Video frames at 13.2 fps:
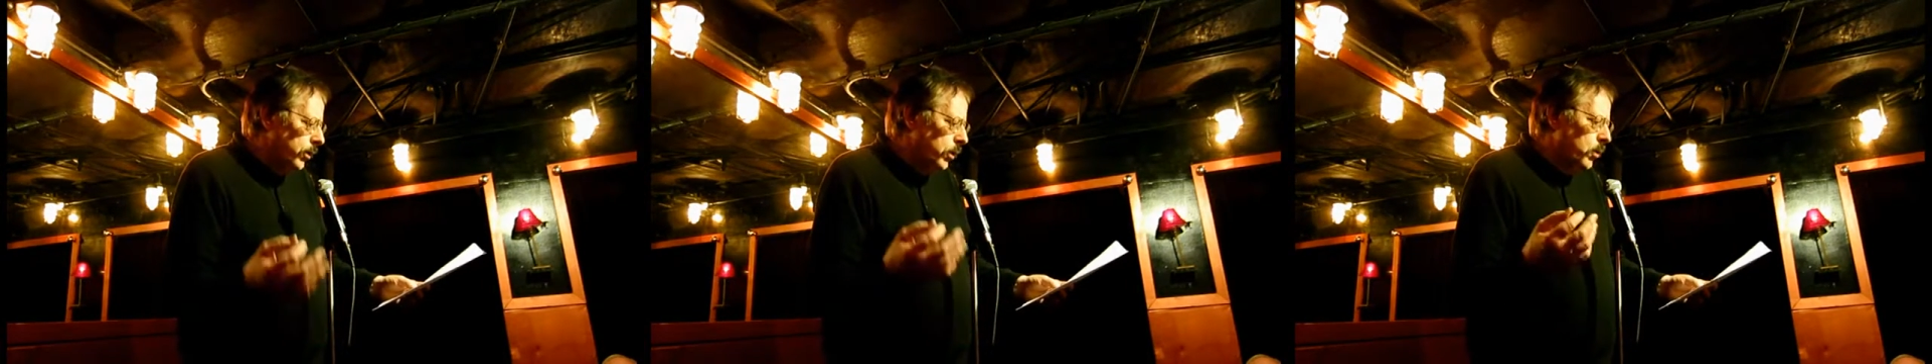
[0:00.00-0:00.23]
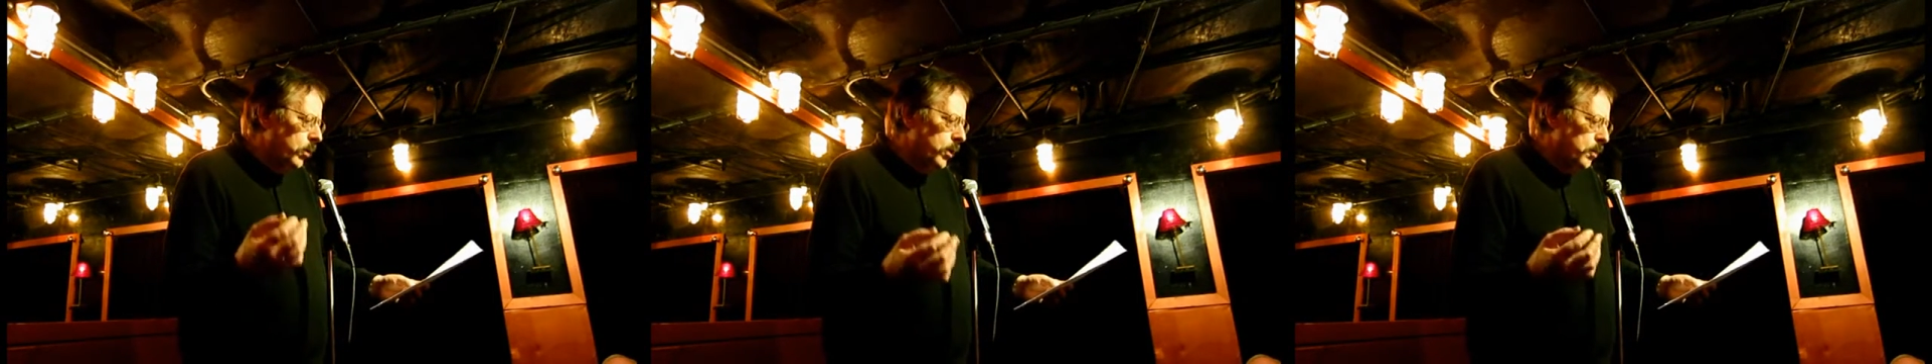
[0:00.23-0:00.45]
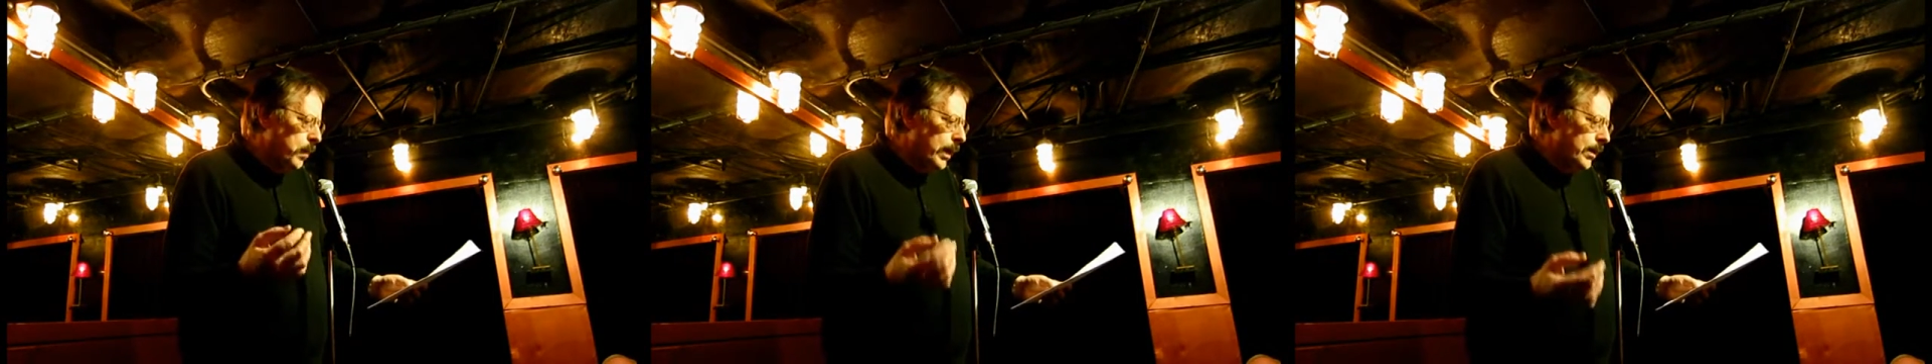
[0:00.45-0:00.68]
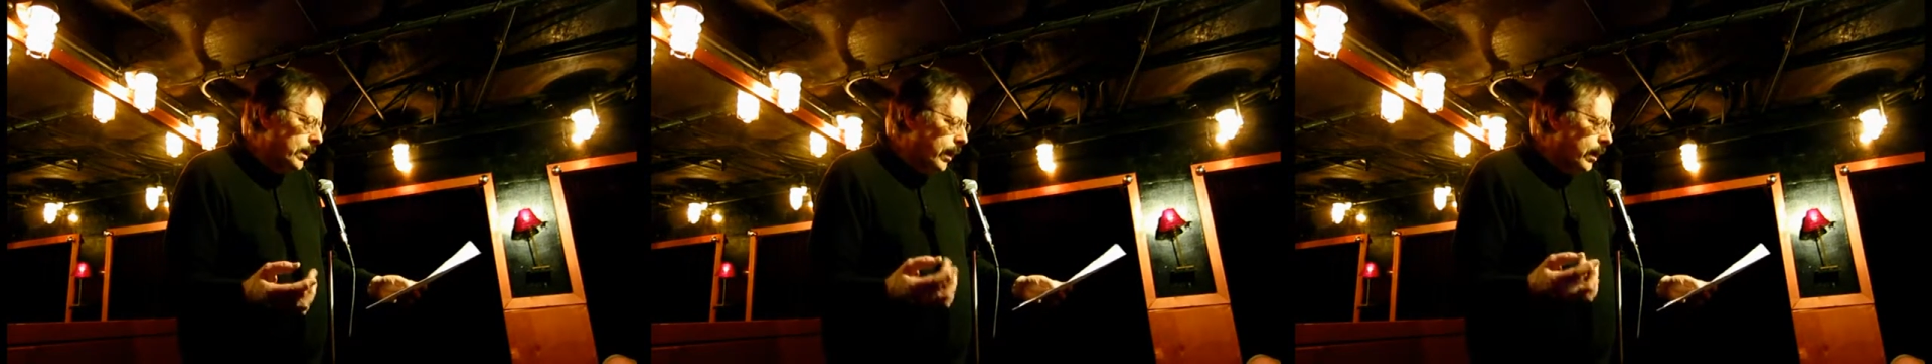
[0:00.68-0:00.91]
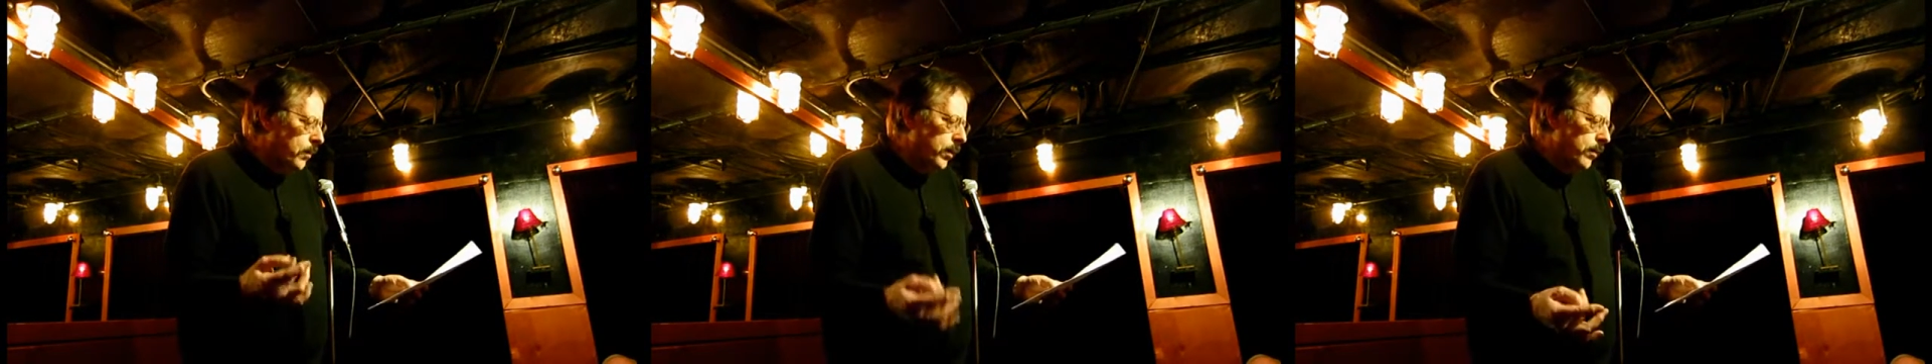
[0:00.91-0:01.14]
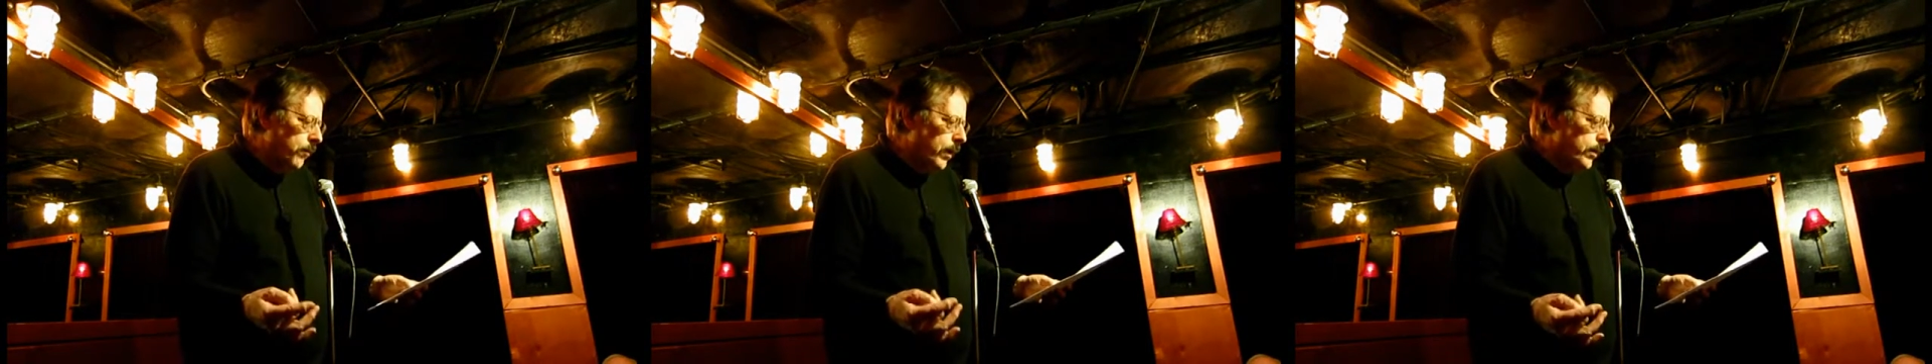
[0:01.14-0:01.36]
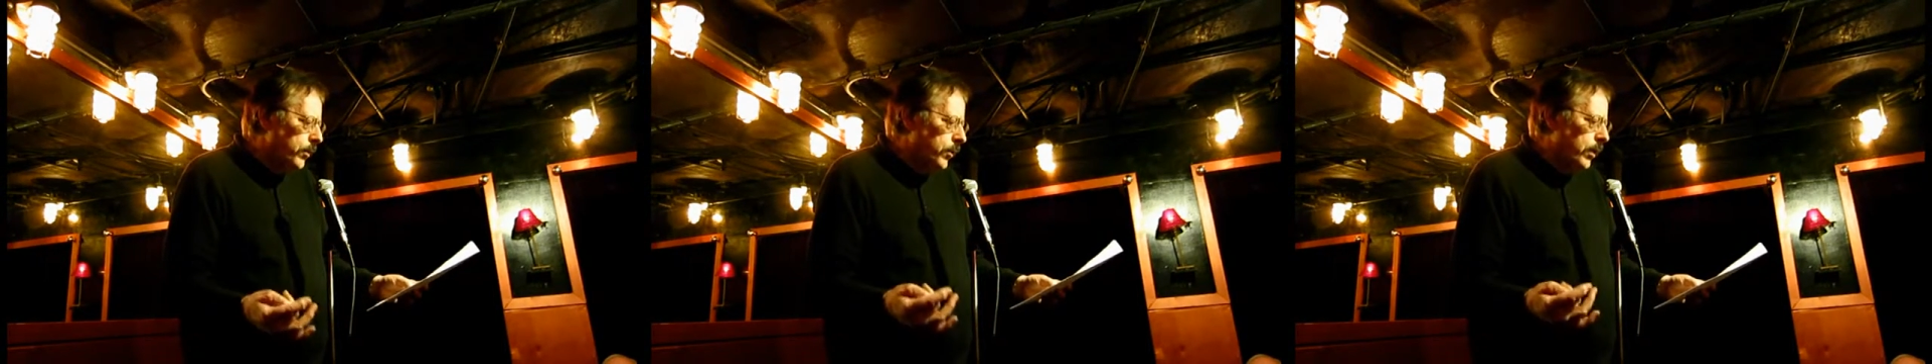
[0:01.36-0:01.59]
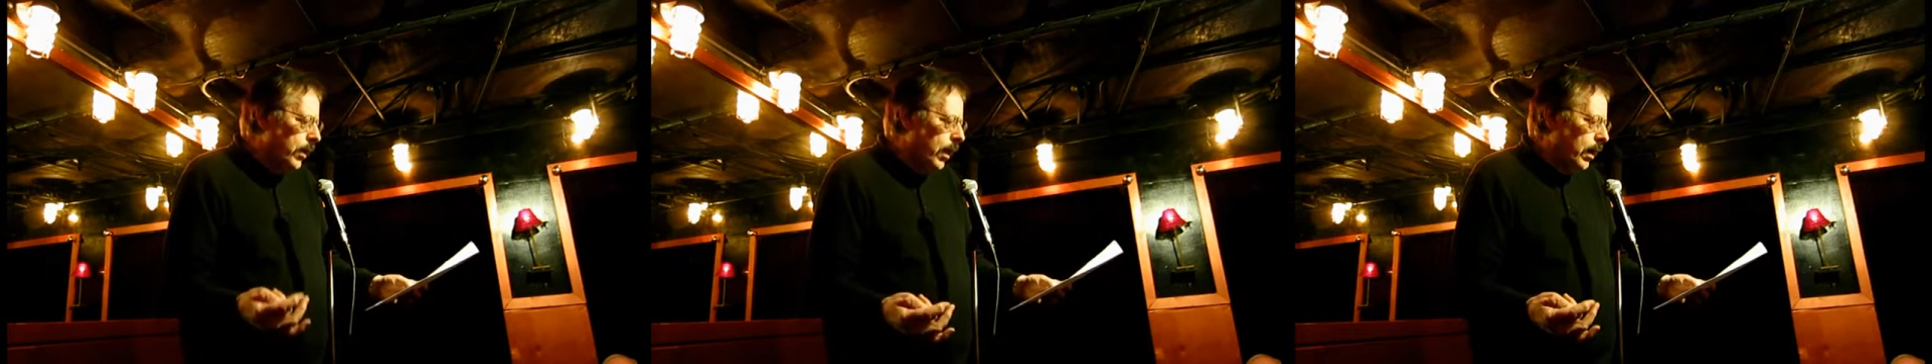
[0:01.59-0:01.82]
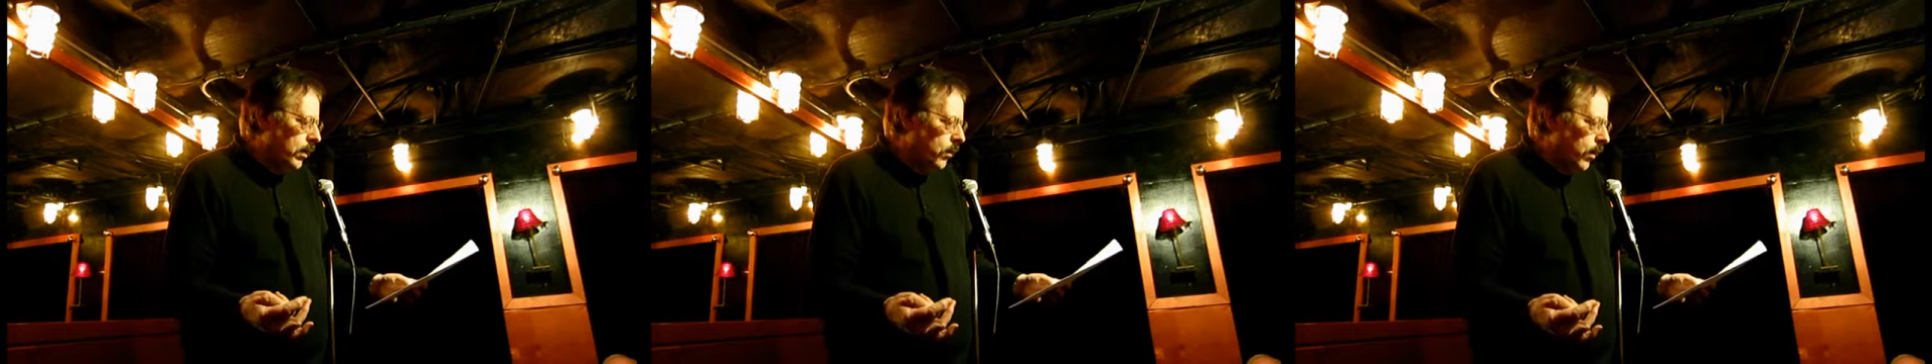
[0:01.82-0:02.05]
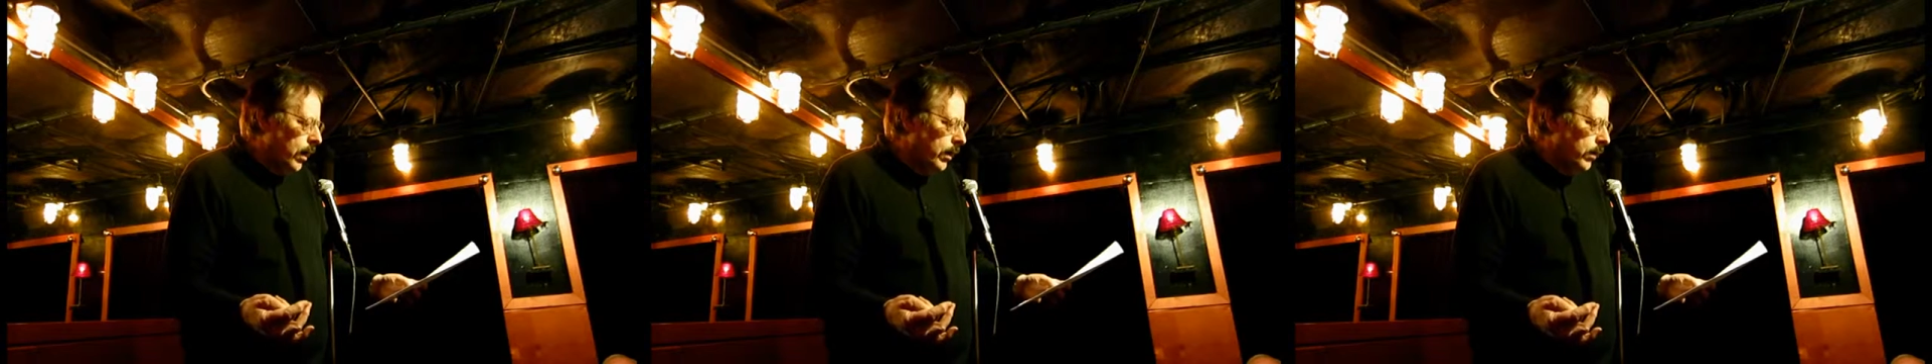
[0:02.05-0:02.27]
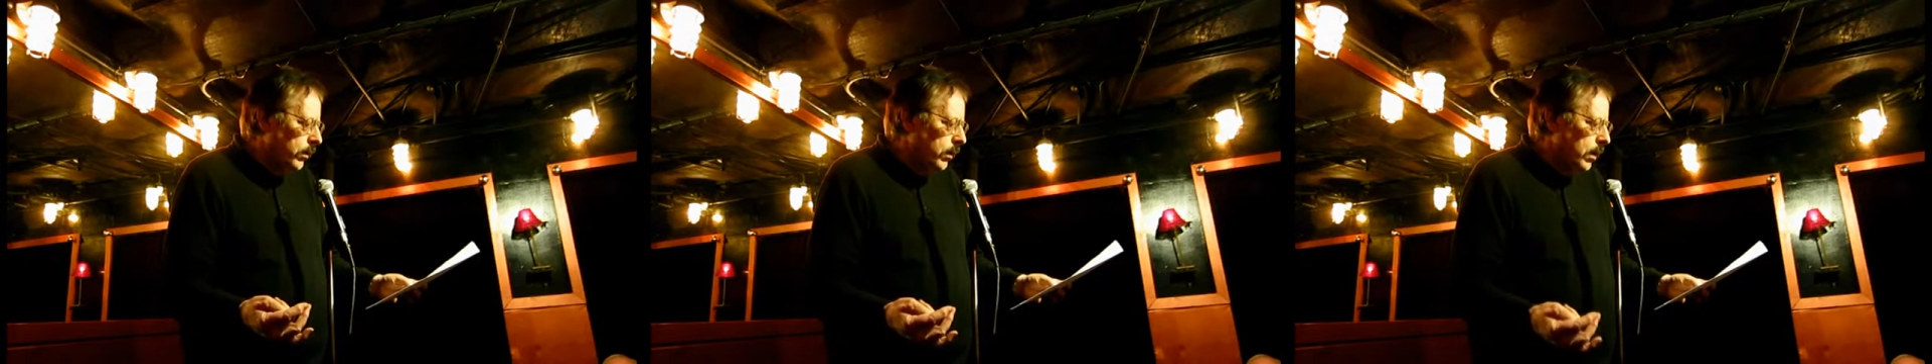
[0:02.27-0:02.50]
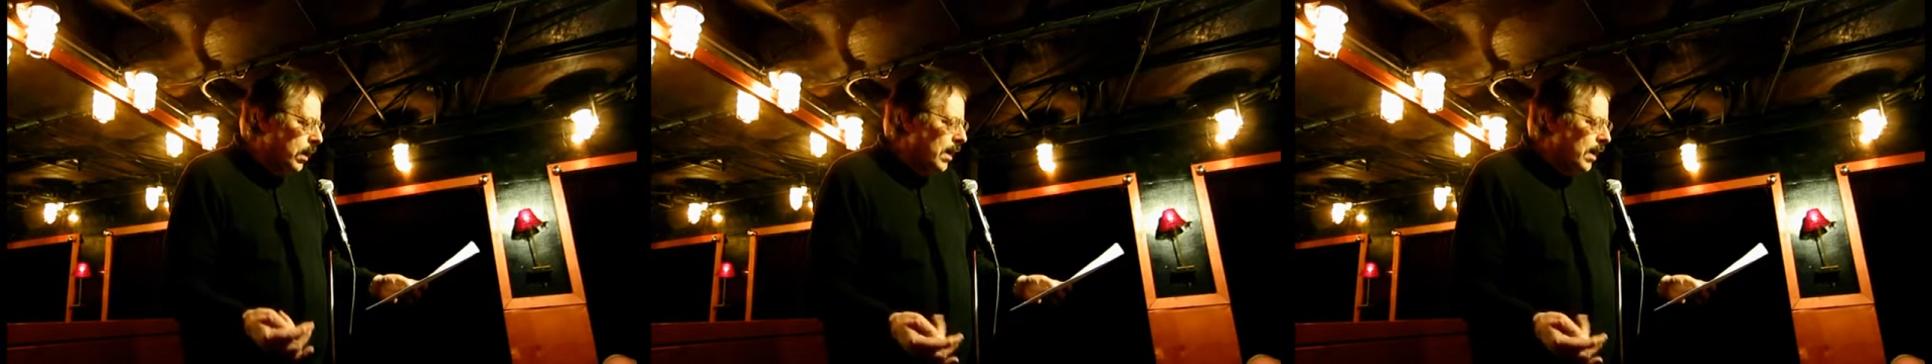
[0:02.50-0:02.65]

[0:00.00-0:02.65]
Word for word: Should we spend time with friends in Colorado?